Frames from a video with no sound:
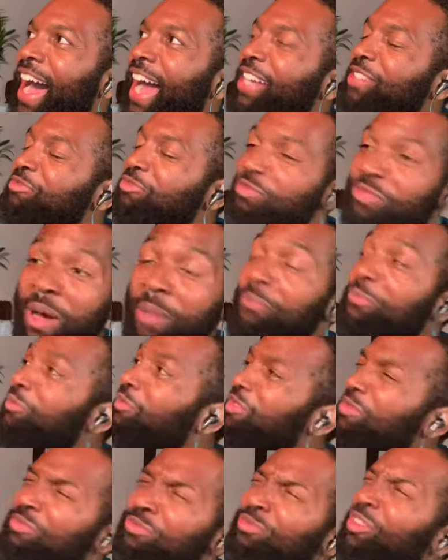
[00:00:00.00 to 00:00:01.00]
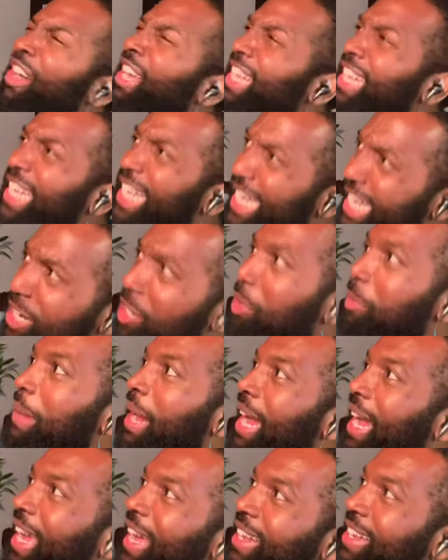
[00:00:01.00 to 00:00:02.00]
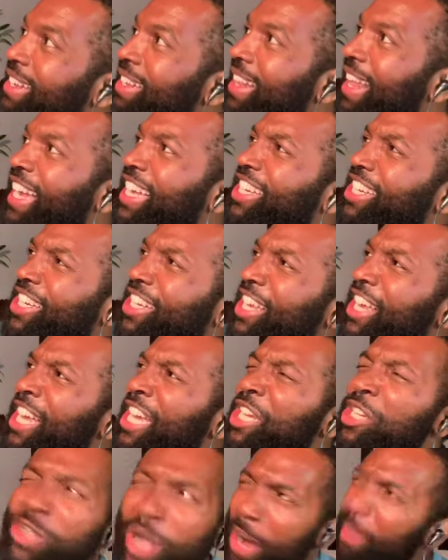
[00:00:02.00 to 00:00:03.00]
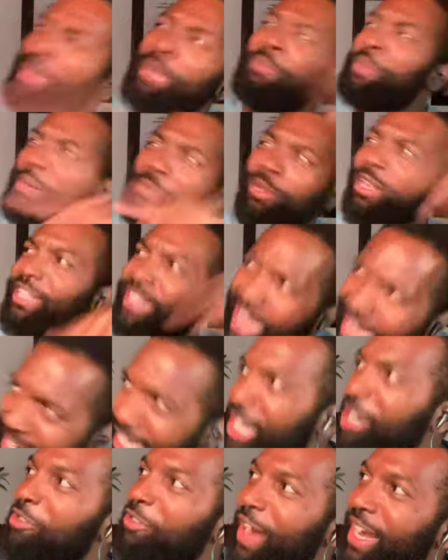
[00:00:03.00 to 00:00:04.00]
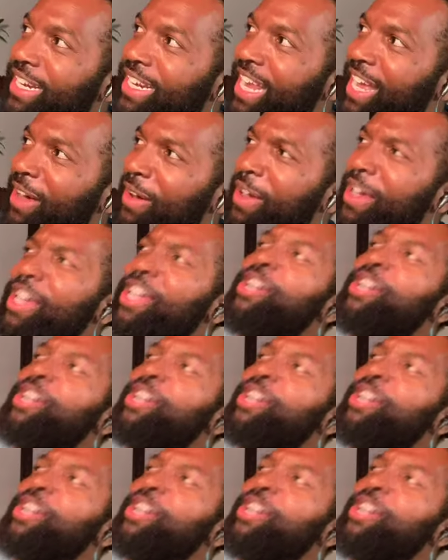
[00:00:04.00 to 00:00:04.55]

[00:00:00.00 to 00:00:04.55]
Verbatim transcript: Like, you know how many people are not here right now? You should be glad that I'm here.